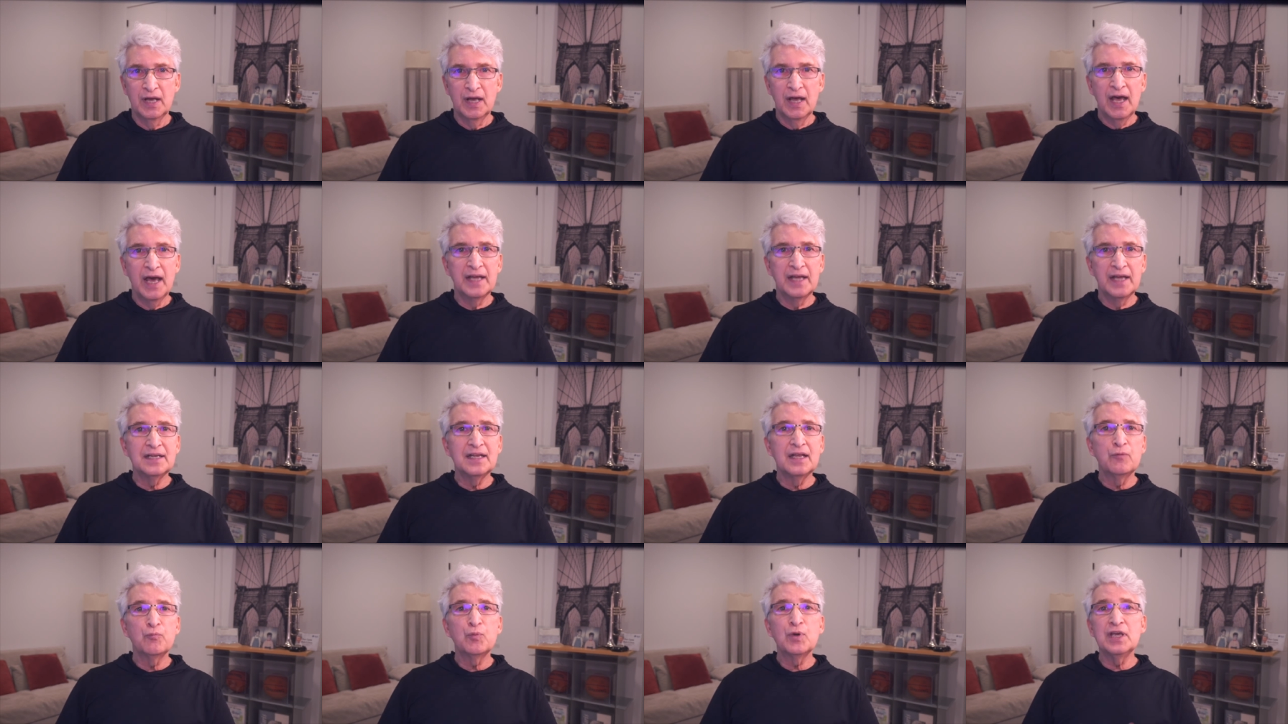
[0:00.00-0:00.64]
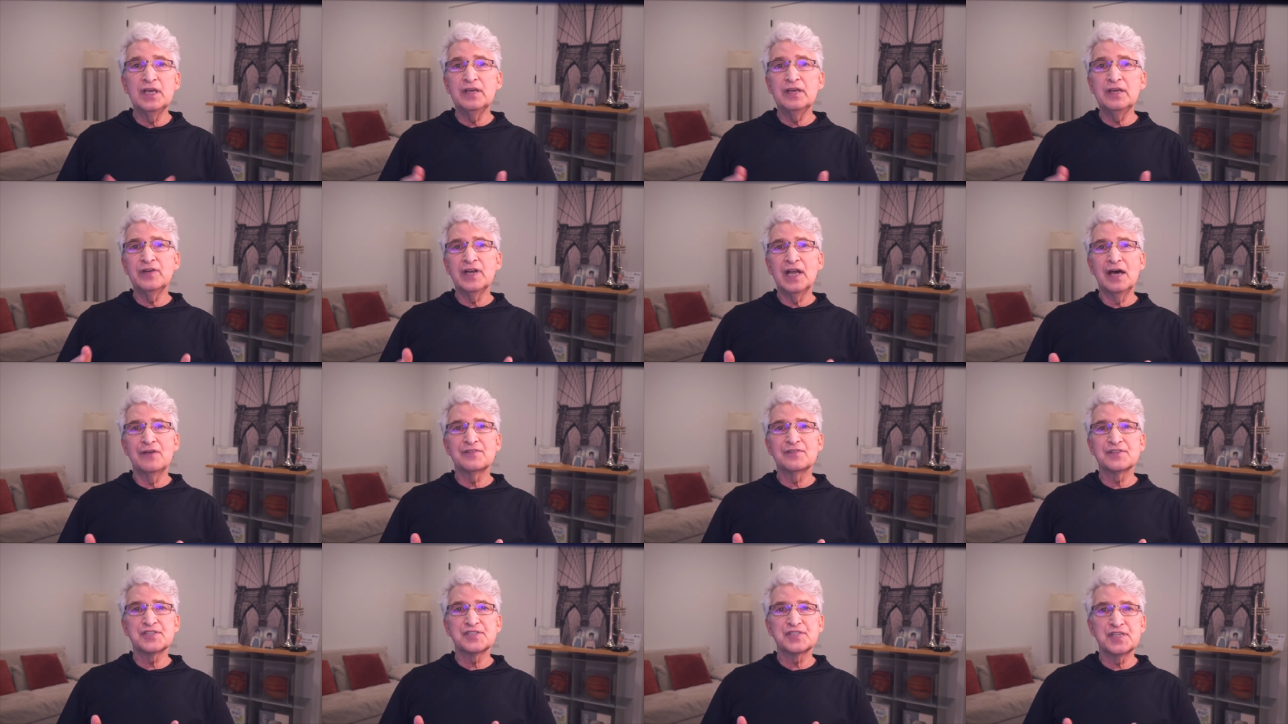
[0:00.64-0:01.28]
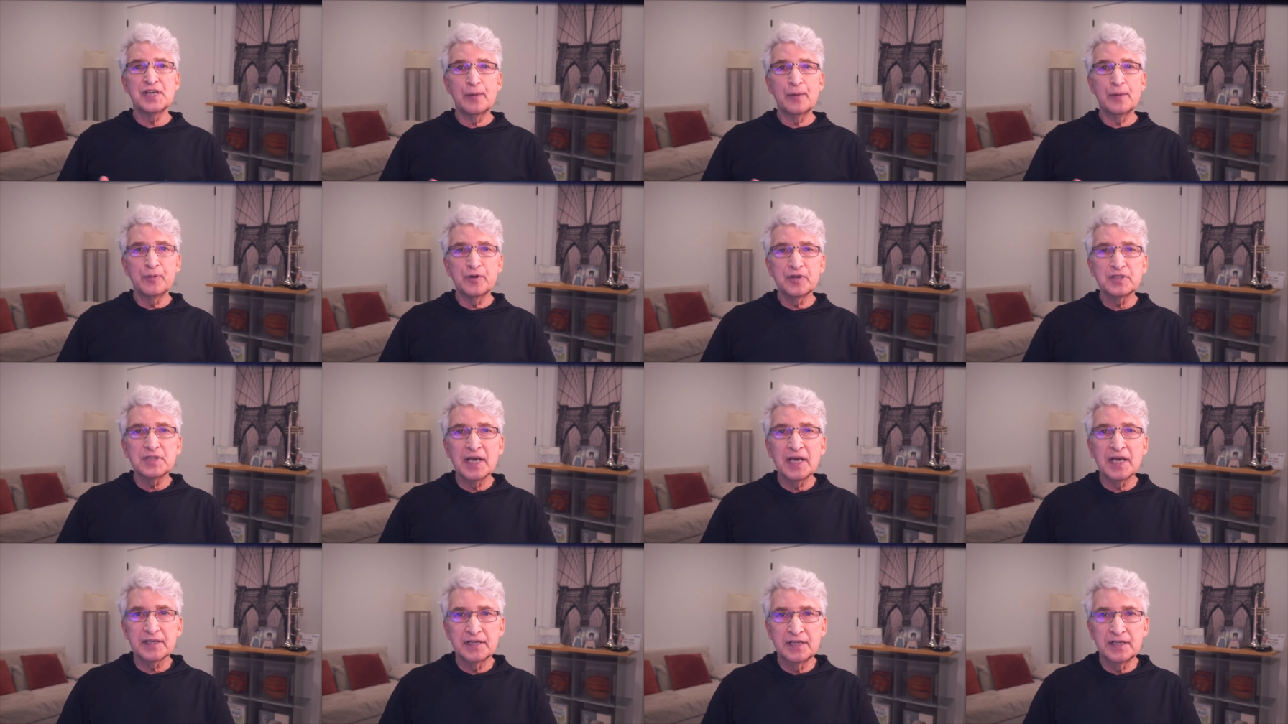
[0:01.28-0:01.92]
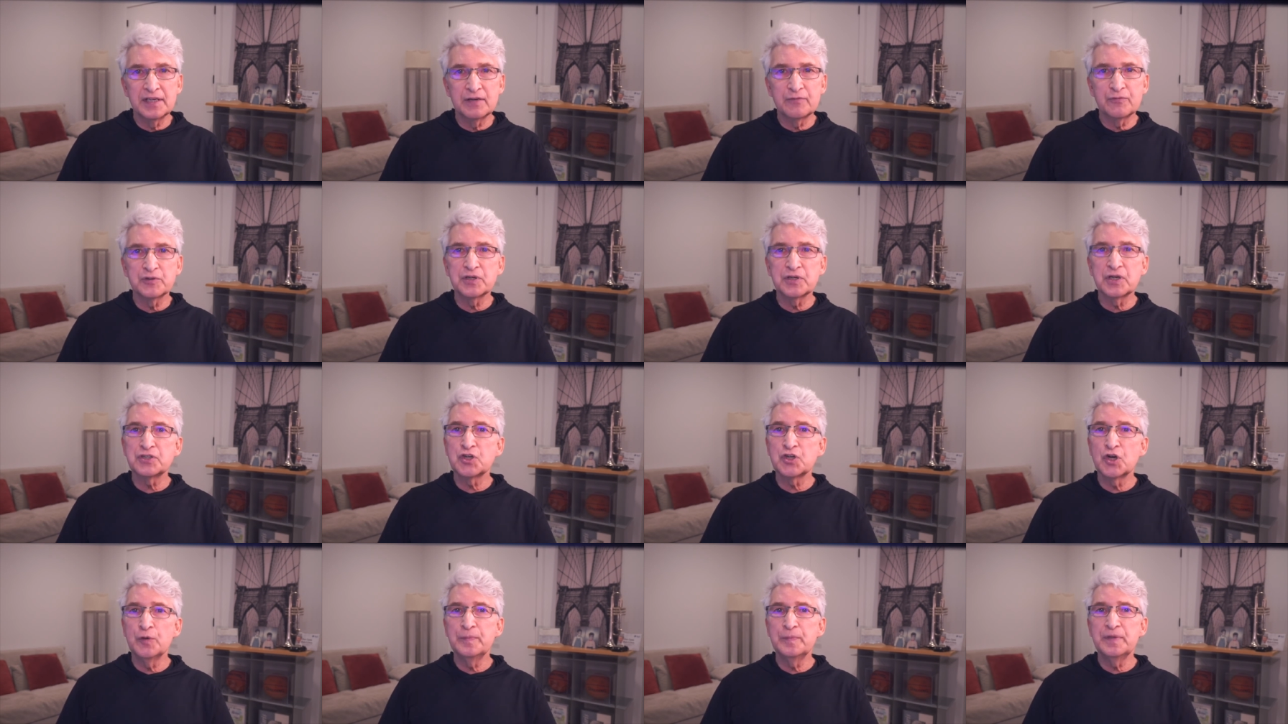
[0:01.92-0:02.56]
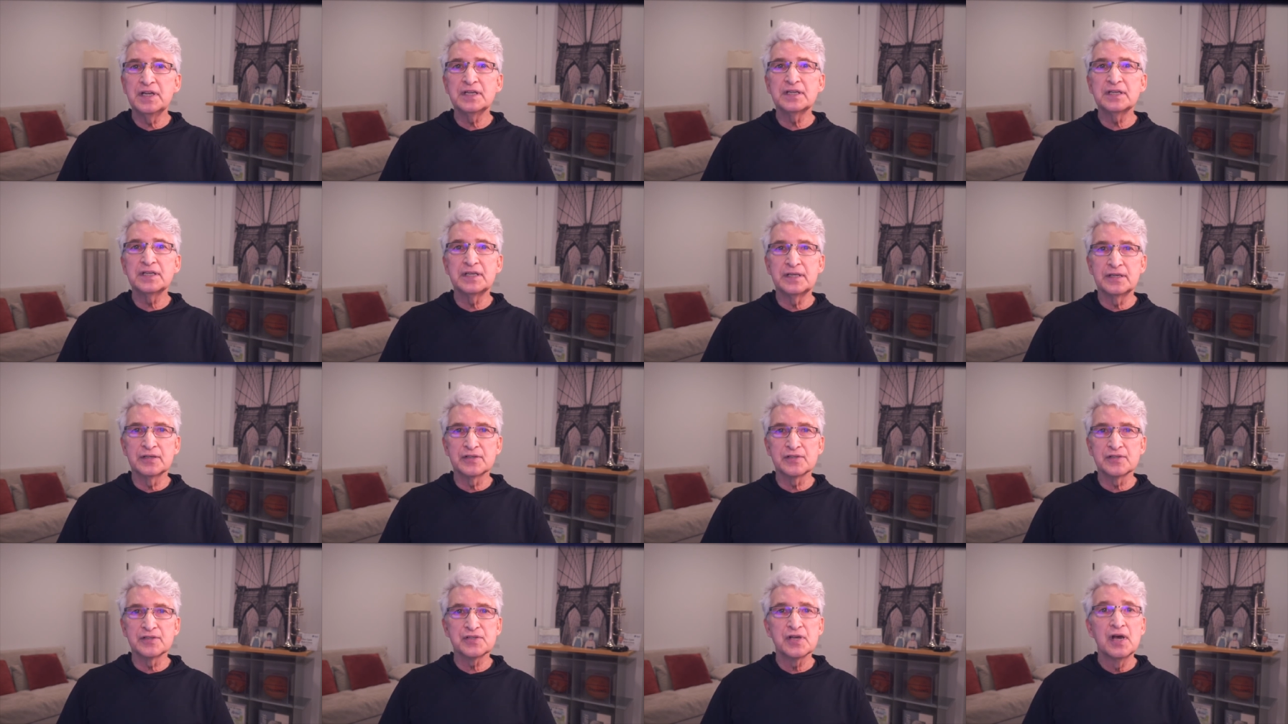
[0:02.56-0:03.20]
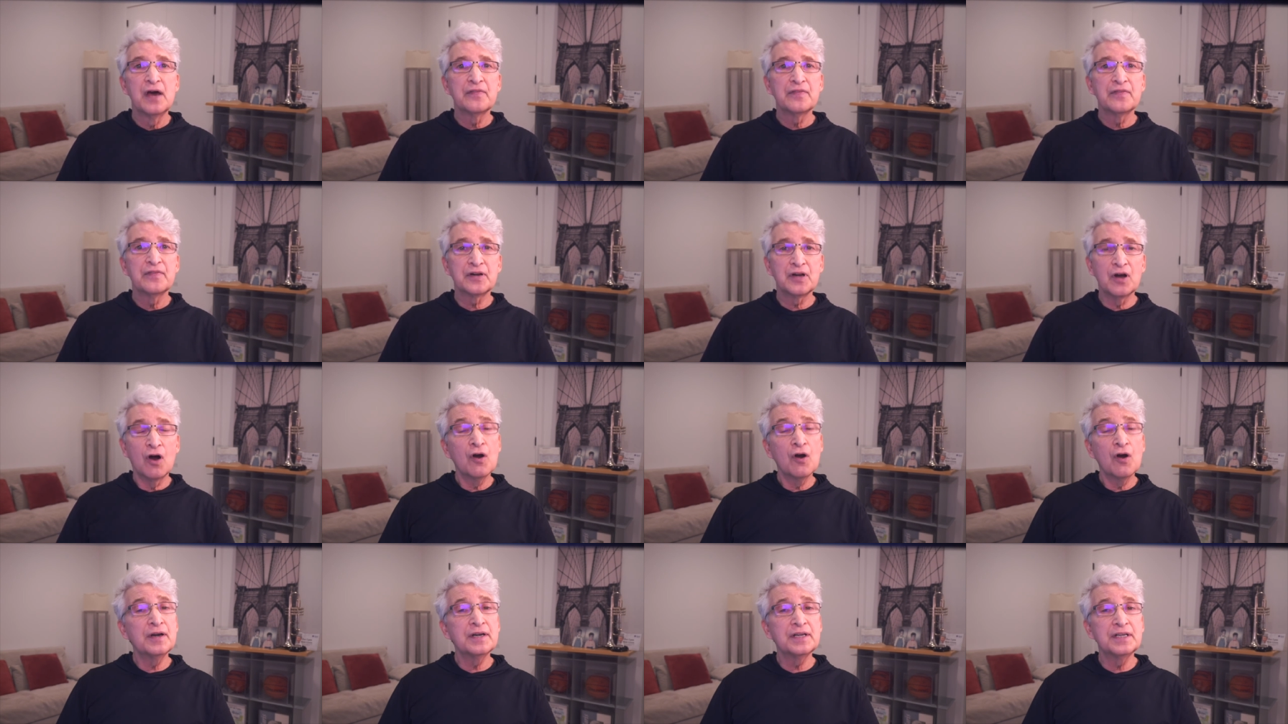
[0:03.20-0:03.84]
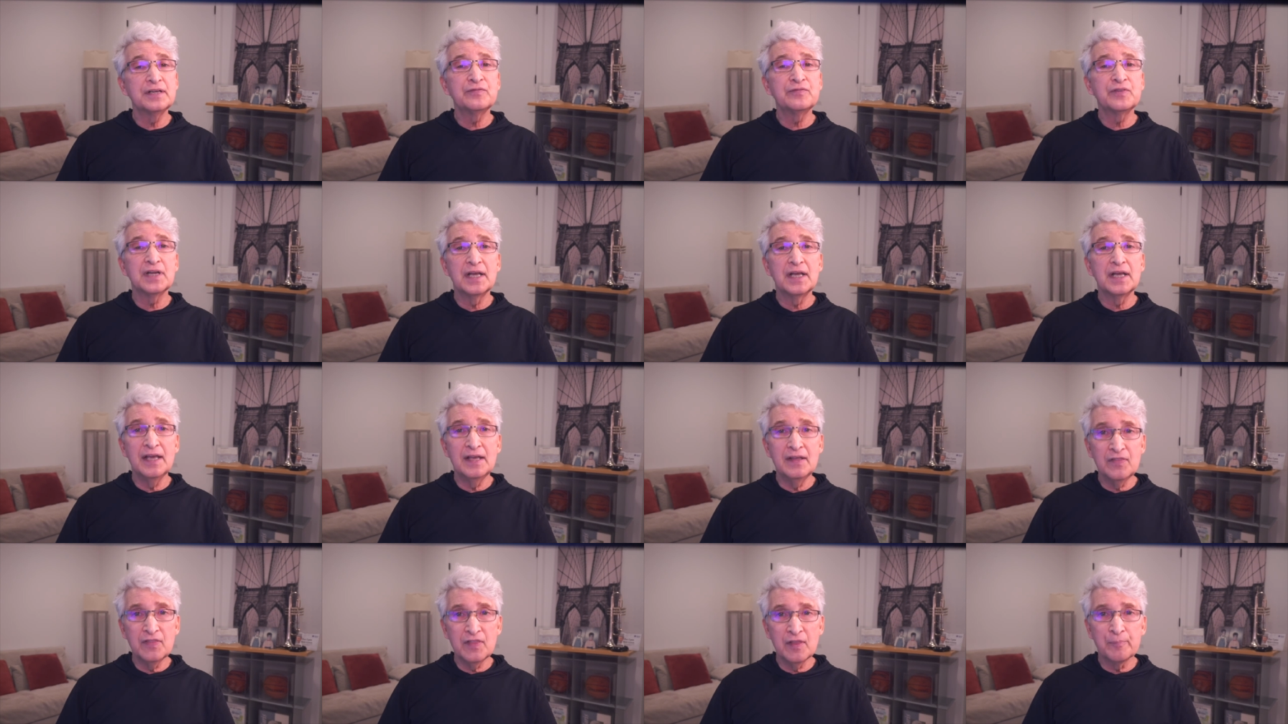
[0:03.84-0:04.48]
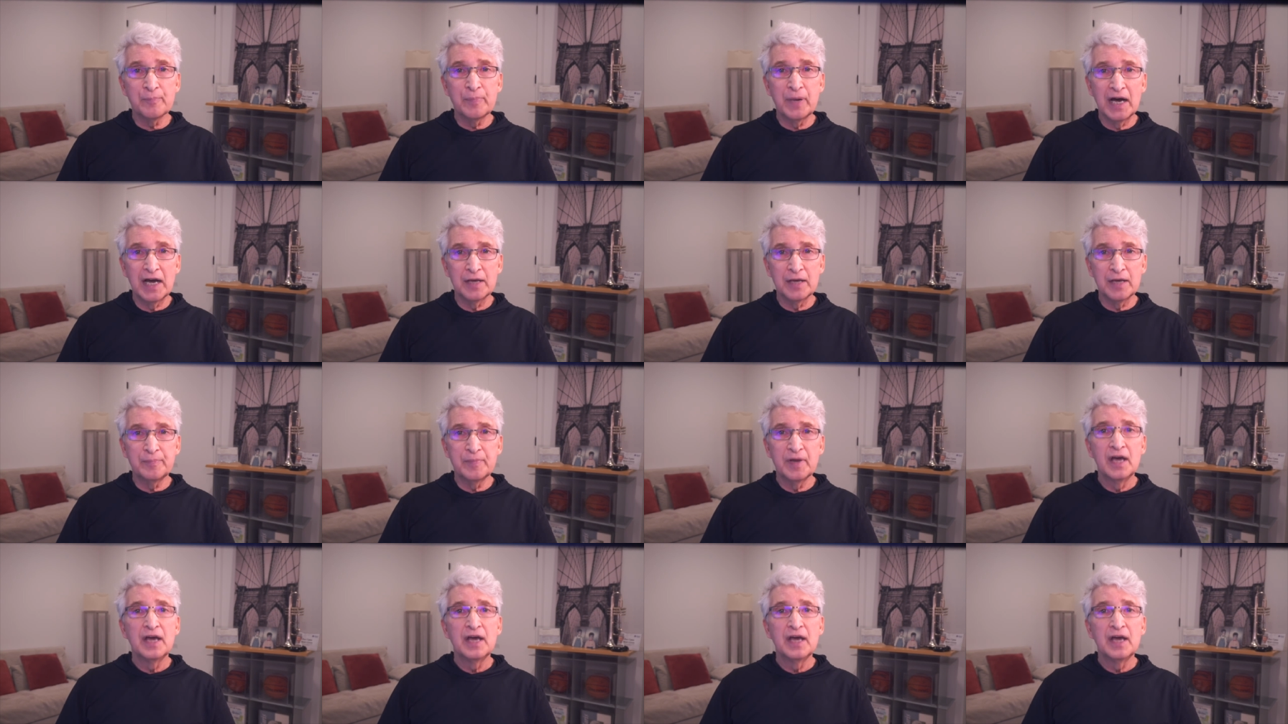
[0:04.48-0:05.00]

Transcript: and we even have a separate technique for determining deals that aren't even in the pipe